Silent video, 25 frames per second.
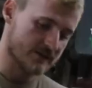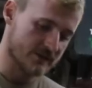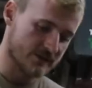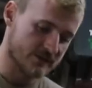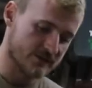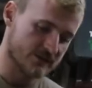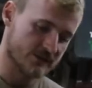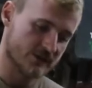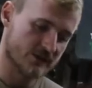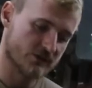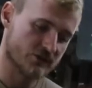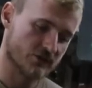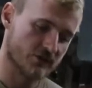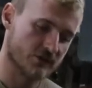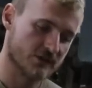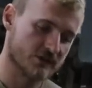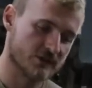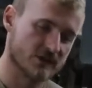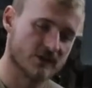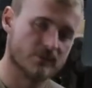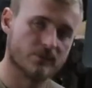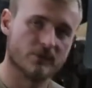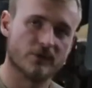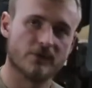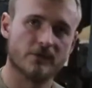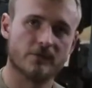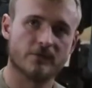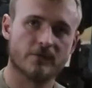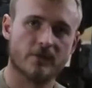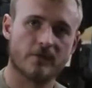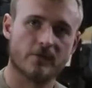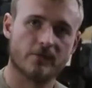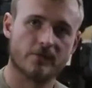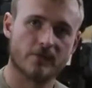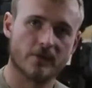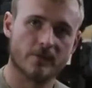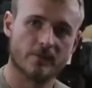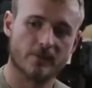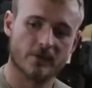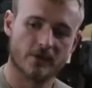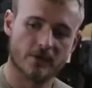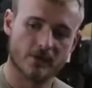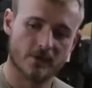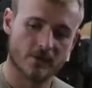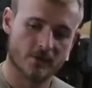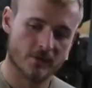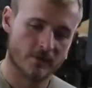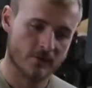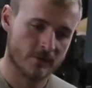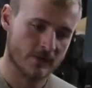the joints that move from
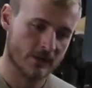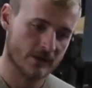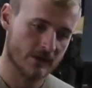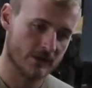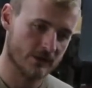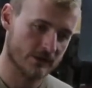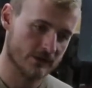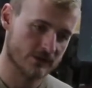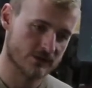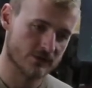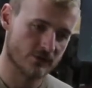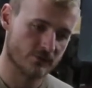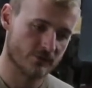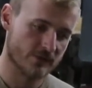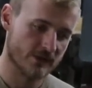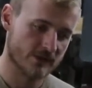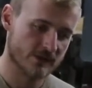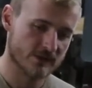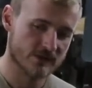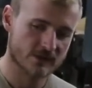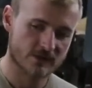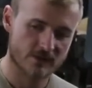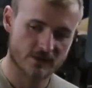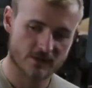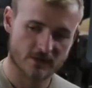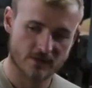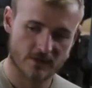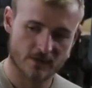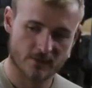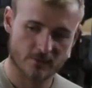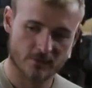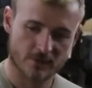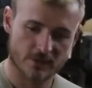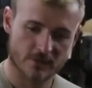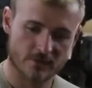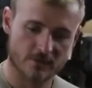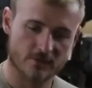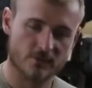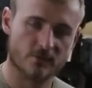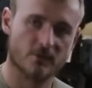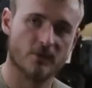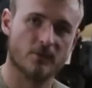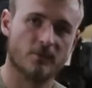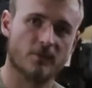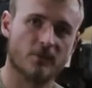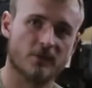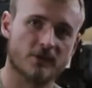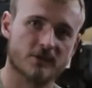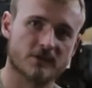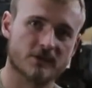that little syringe that we didn't know
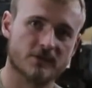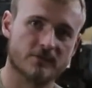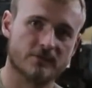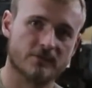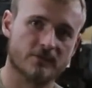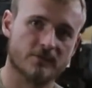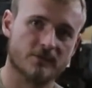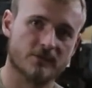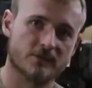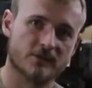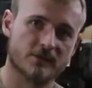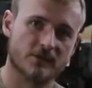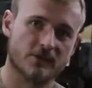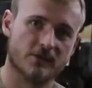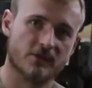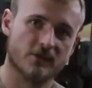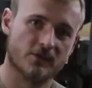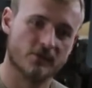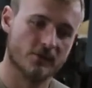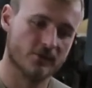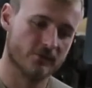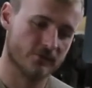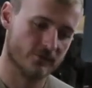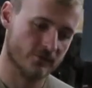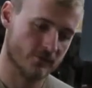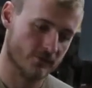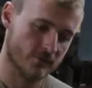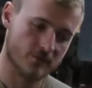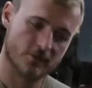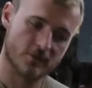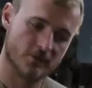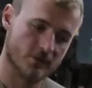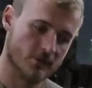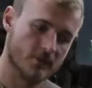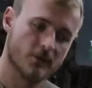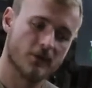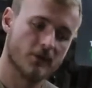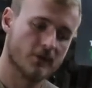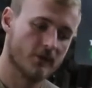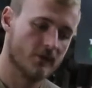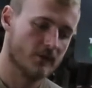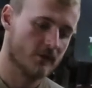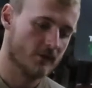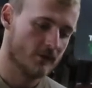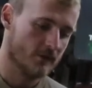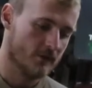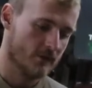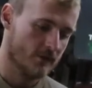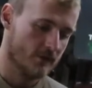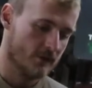what was, if it was a cure for
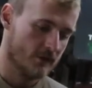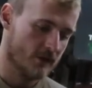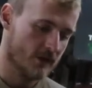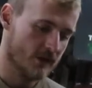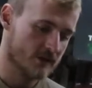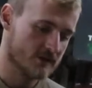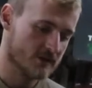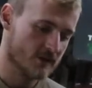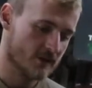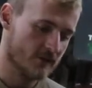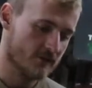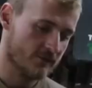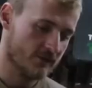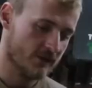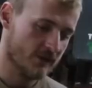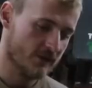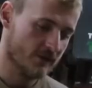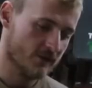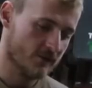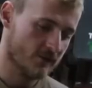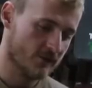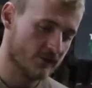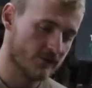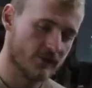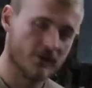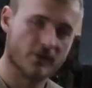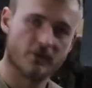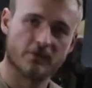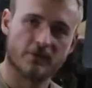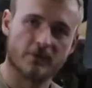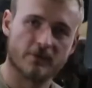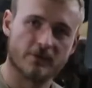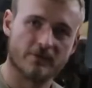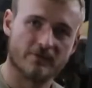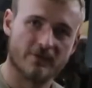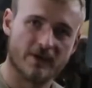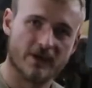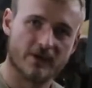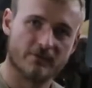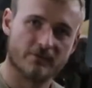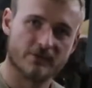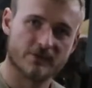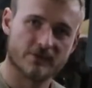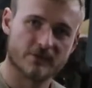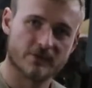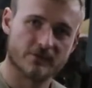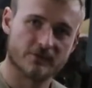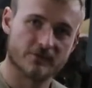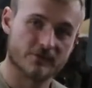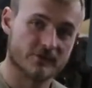HIV or the
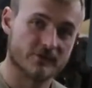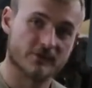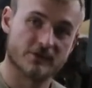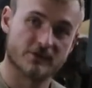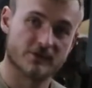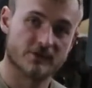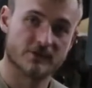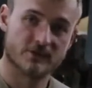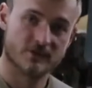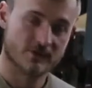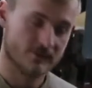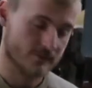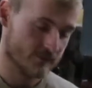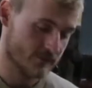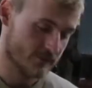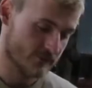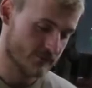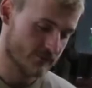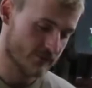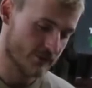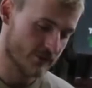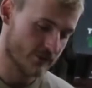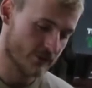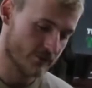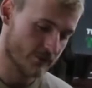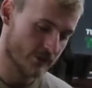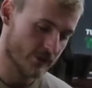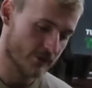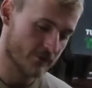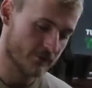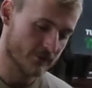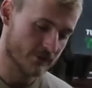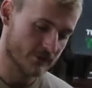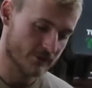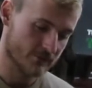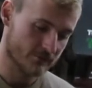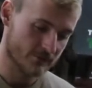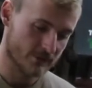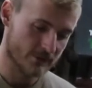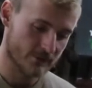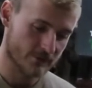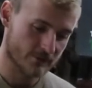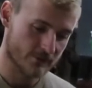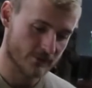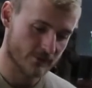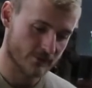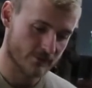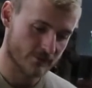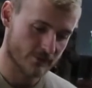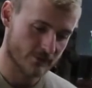coronavirus, or it's just straight up heroin, and we
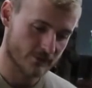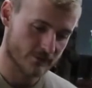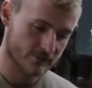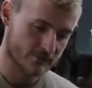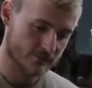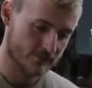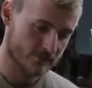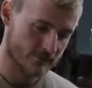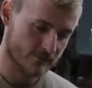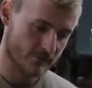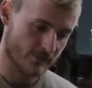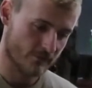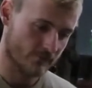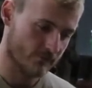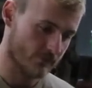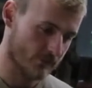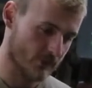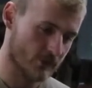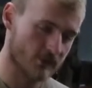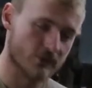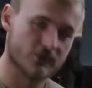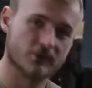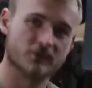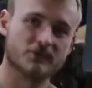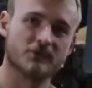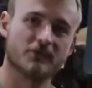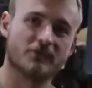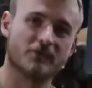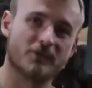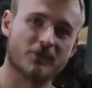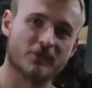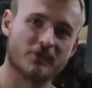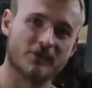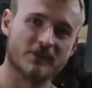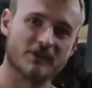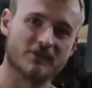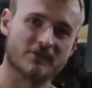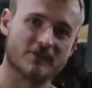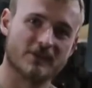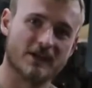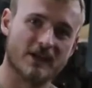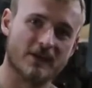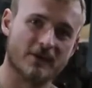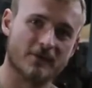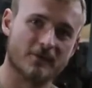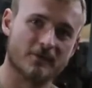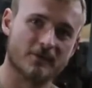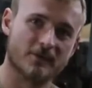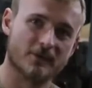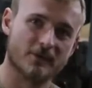don't know, but we're gonna use it for grease for
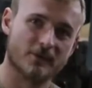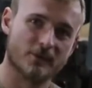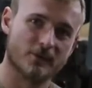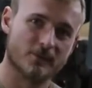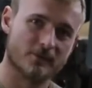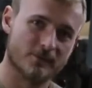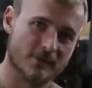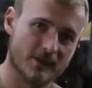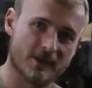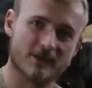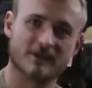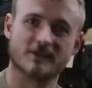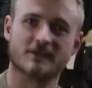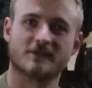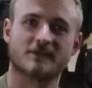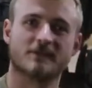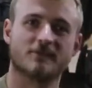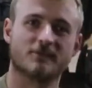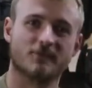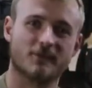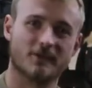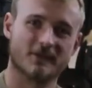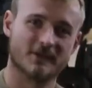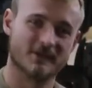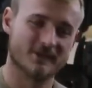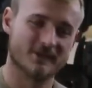now and hoping that's what it